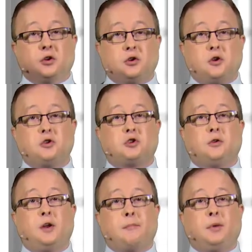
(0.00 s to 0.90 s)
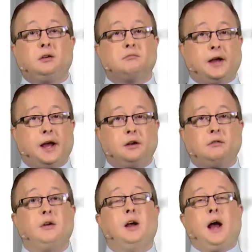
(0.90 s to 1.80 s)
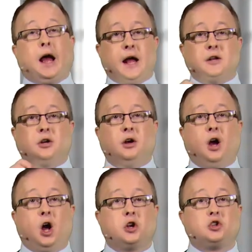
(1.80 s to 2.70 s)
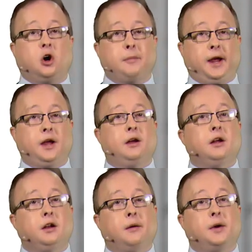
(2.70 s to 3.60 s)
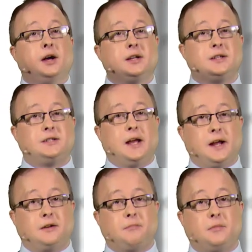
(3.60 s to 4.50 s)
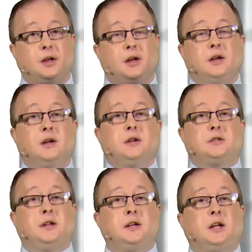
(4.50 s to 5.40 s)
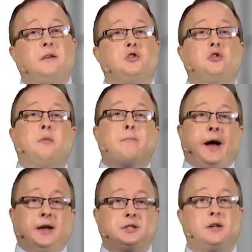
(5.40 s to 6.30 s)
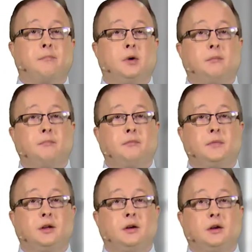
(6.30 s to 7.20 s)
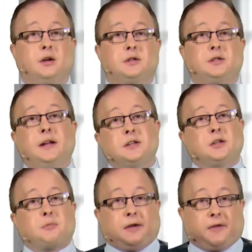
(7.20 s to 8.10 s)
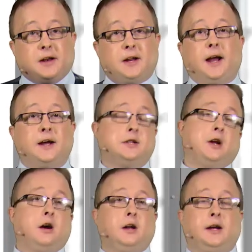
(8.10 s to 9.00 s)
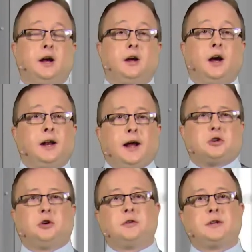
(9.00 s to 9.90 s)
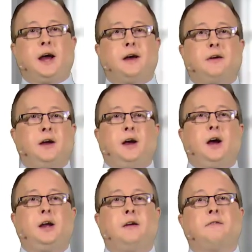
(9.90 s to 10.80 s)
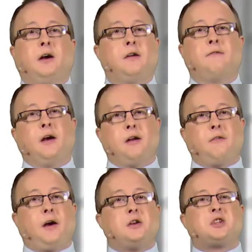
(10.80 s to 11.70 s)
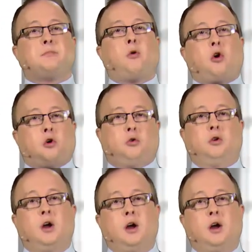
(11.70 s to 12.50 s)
neutron number, N, and atomic number, Z. So this gives you the mass number. Since, as we've indicated earlier, electrons have a very, very, very small